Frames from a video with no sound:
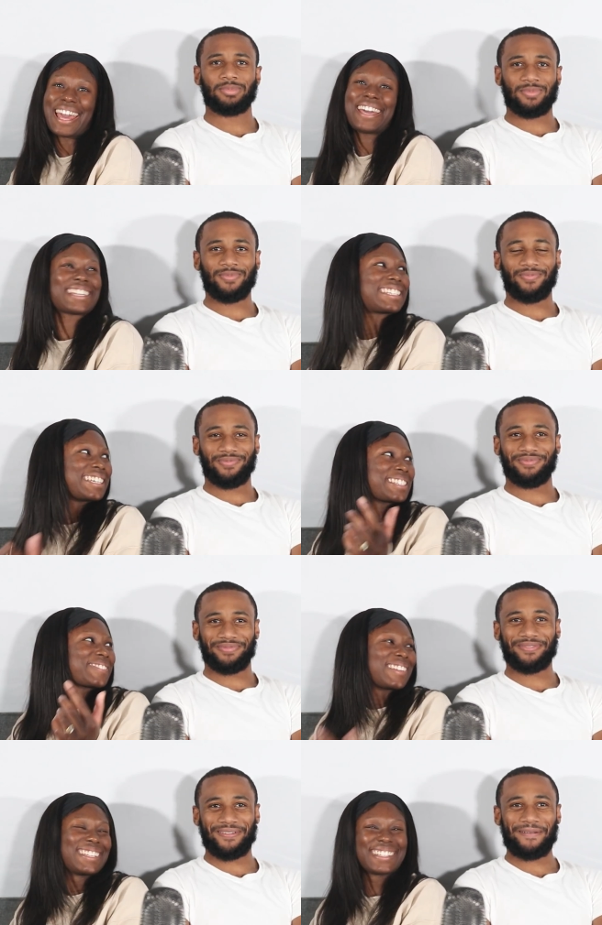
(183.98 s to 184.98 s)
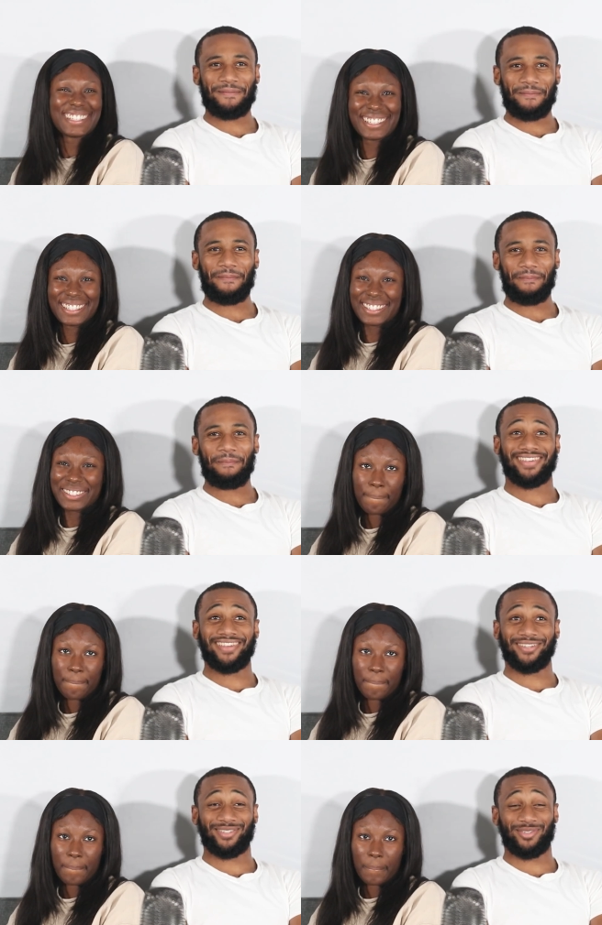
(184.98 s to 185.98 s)
Speaker 1: that actually is.
Speaker 2: He
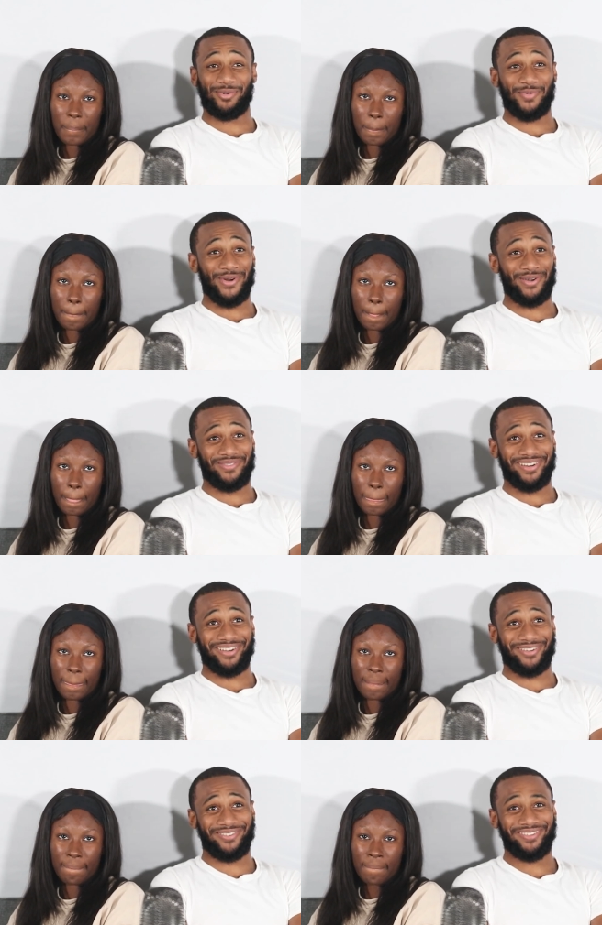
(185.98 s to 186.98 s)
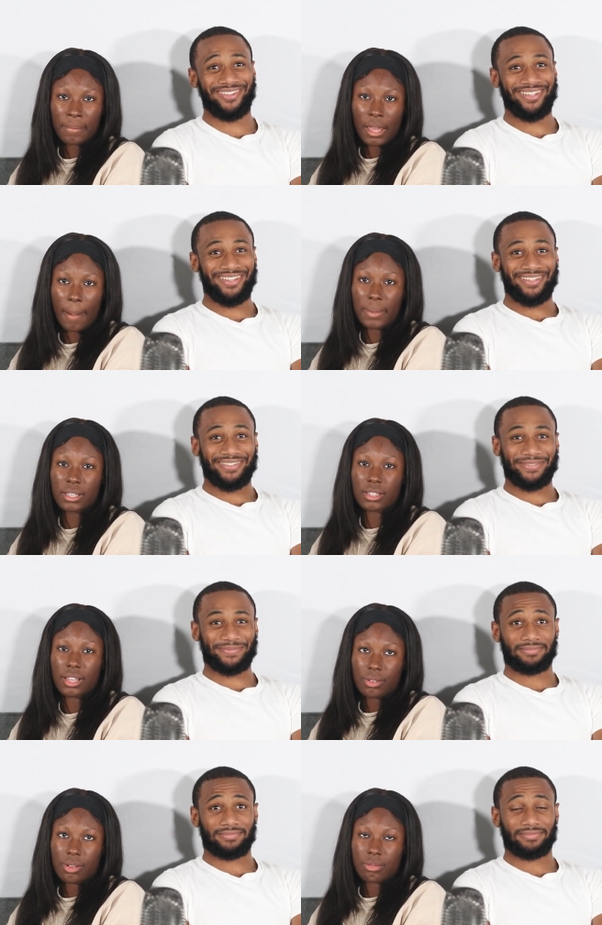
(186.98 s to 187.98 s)
is so worried right now.
Speaker 1: I mean,
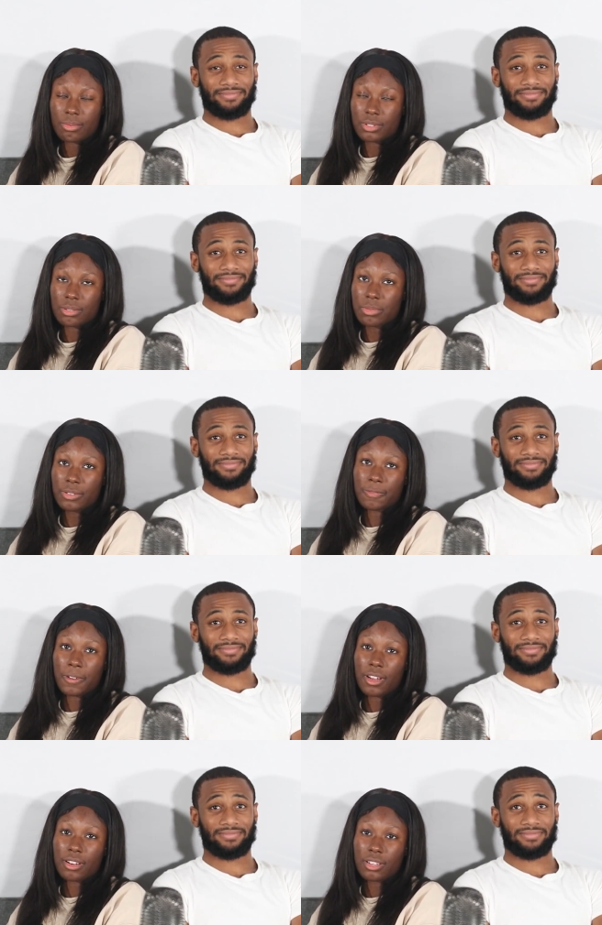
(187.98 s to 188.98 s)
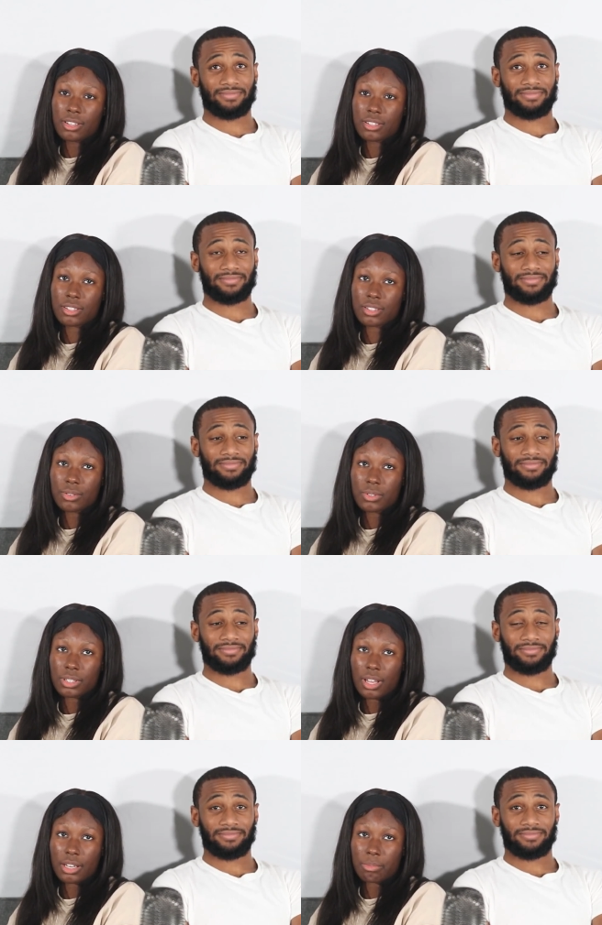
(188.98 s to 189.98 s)
oh, to be fair, he is still in a
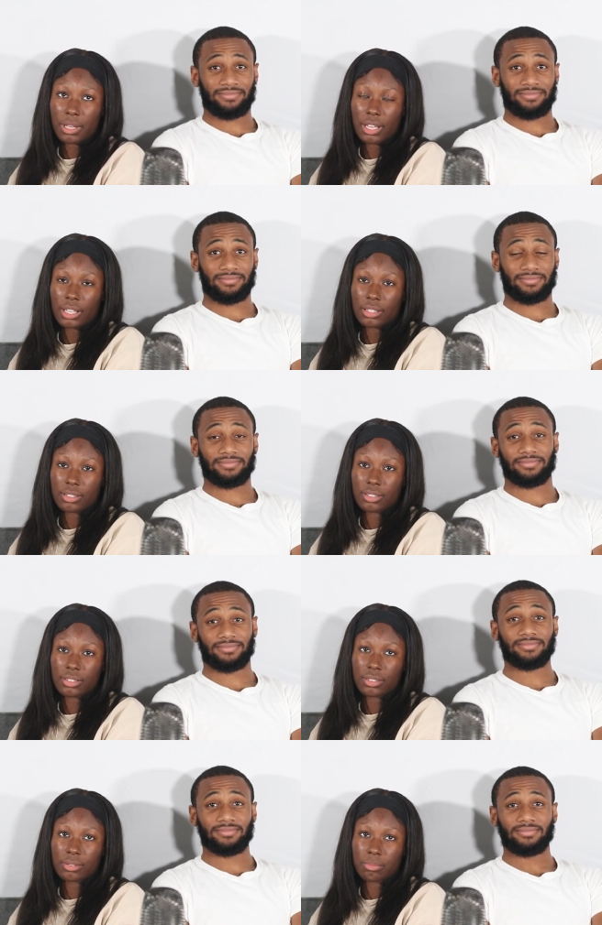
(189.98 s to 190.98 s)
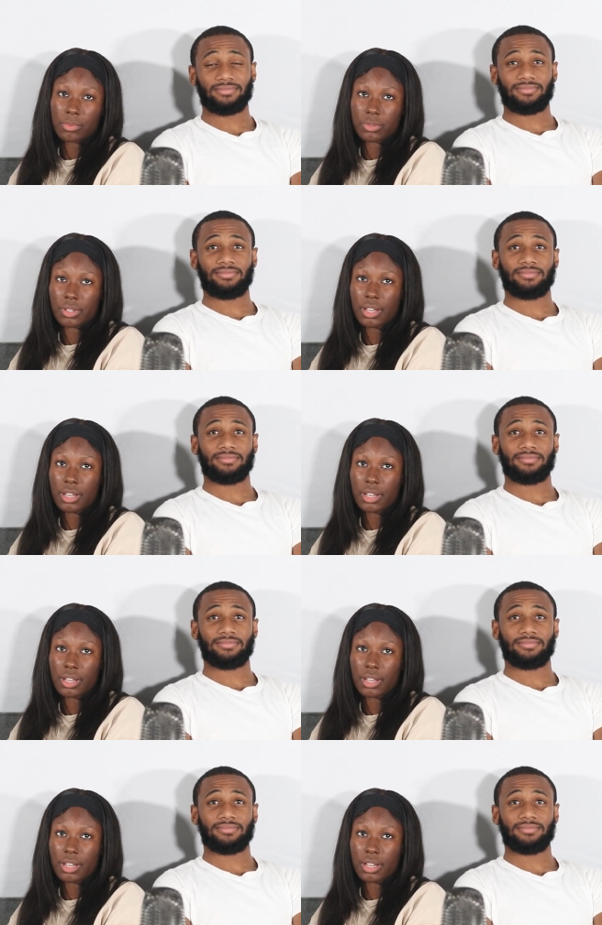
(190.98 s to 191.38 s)
lot of pain. Most